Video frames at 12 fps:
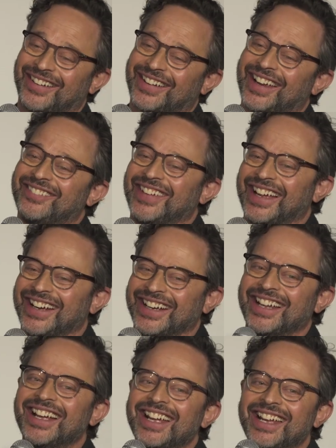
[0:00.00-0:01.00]
okay, man.
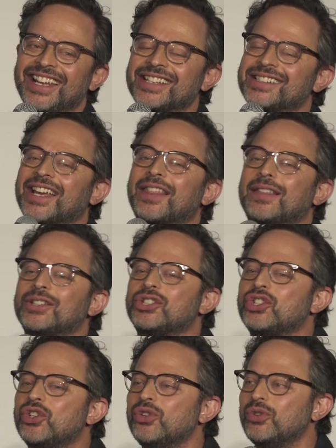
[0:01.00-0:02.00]
He has like
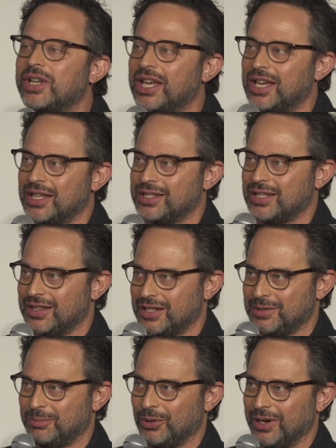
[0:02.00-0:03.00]
2 kids at
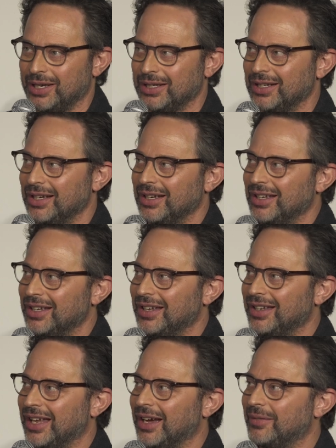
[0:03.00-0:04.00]
this point.
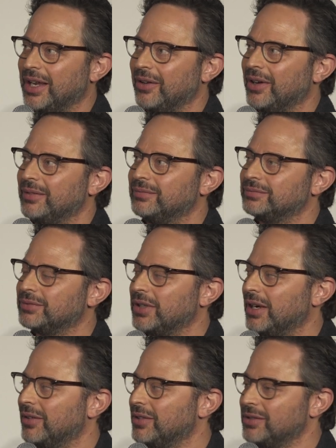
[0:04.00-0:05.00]
Yeah. Anyway,
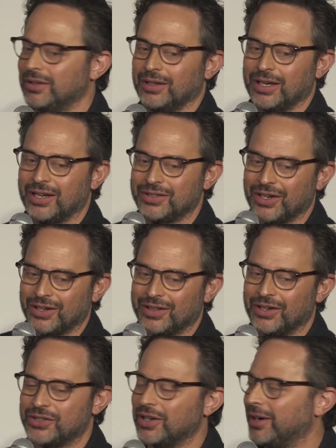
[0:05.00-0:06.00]
it got dark
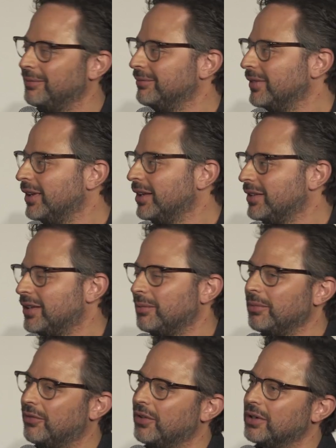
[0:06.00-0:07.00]
there. Sorry,
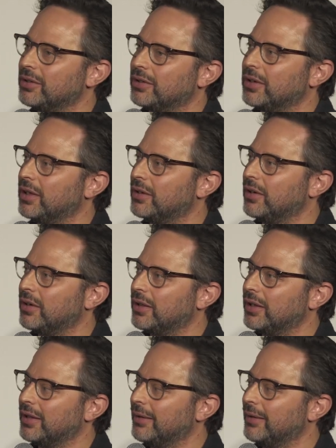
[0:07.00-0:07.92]
didn't mean for it to get dark like